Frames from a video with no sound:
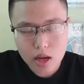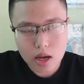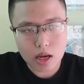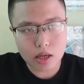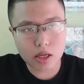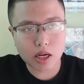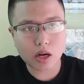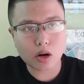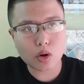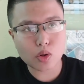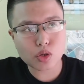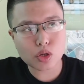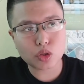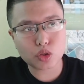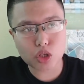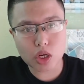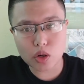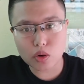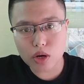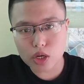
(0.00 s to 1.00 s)
and you can also
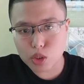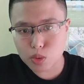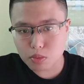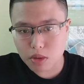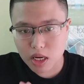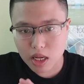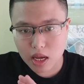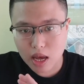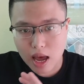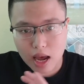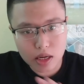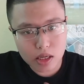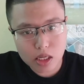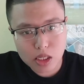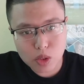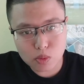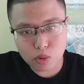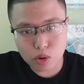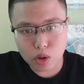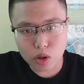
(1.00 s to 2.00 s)
generate many
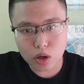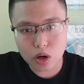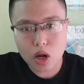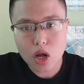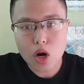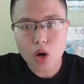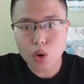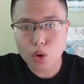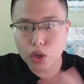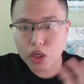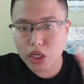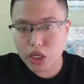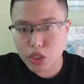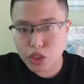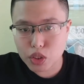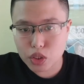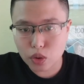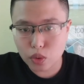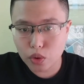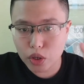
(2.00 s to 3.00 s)
ideas for your
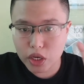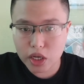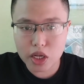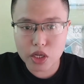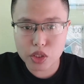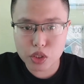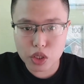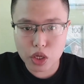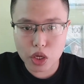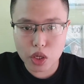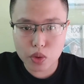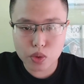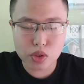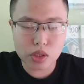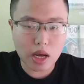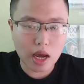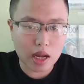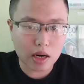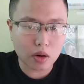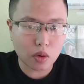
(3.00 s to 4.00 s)
reading skills
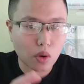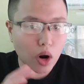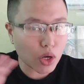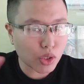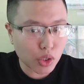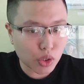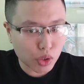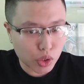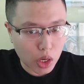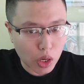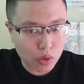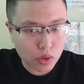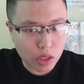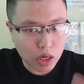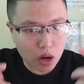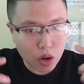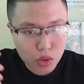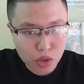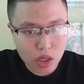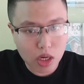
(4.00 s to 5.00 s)
and writing skills
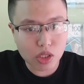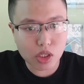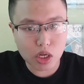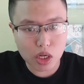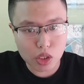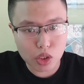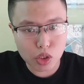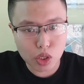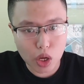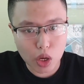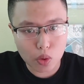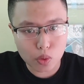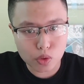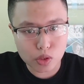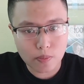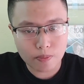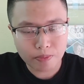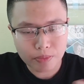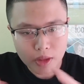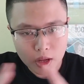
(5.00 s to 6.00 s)
and also listening skills.
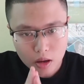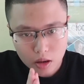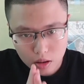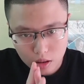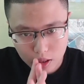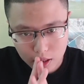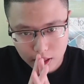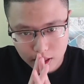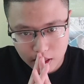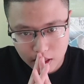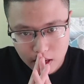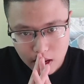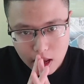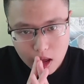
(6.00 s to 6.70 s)
Okay,